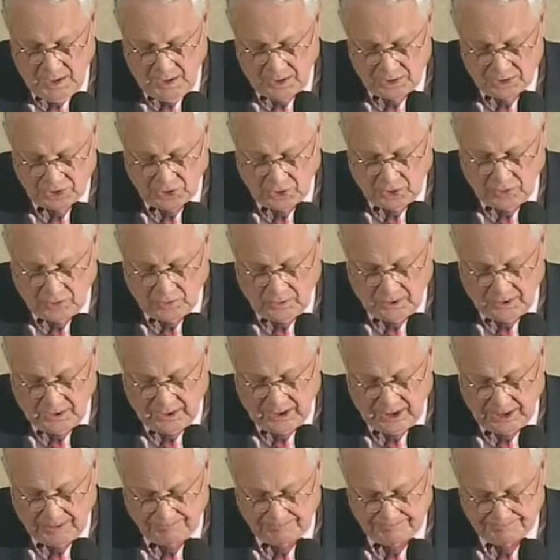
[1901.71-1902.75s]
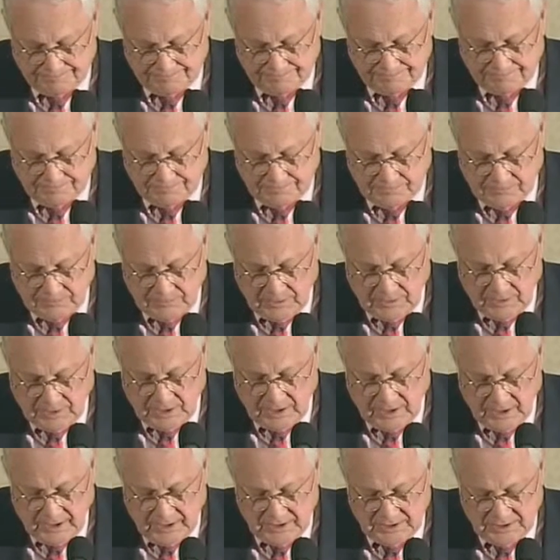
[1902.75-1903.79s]
So um,
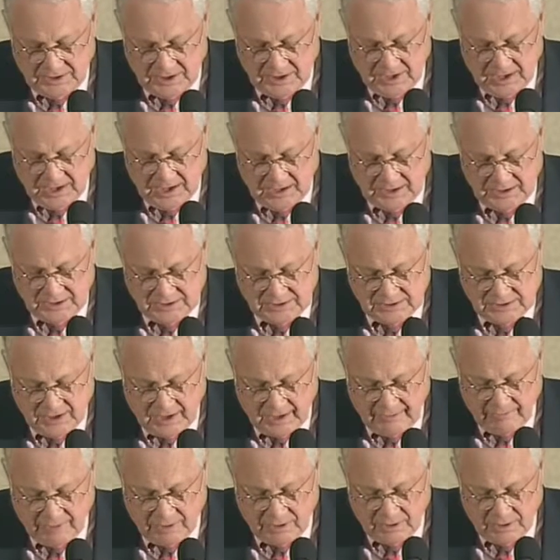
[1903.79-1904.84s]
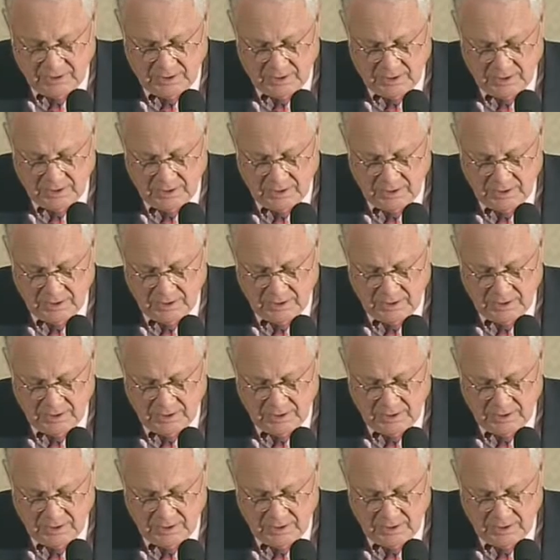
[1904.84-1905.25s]
in 1987,